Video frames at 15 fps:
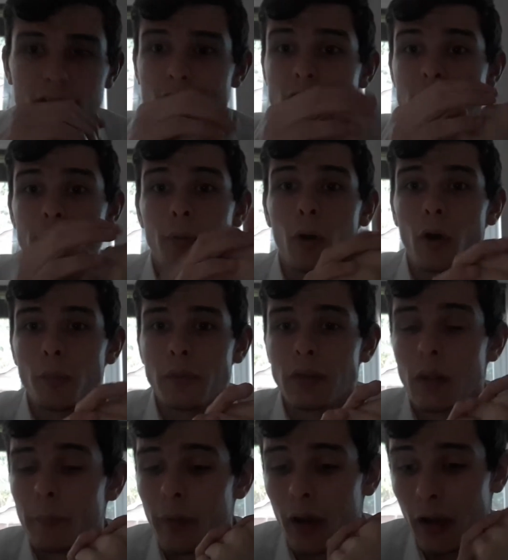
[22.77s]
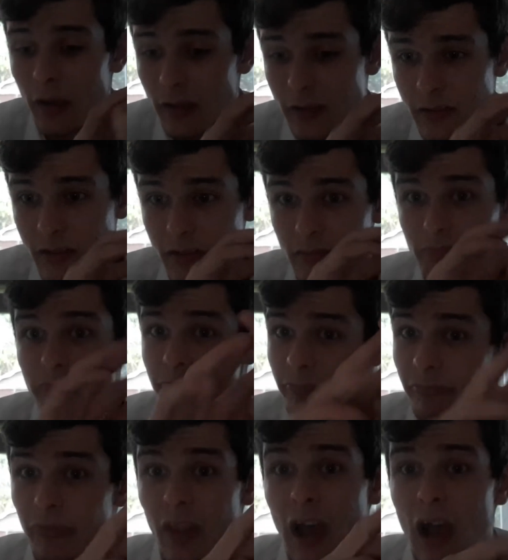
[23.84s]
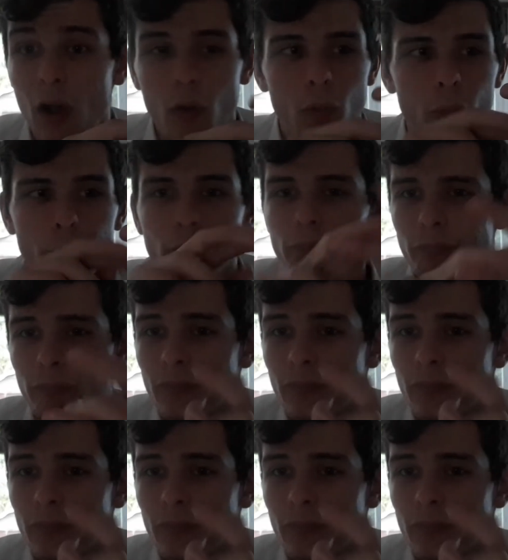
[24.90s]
supported me in the past, now,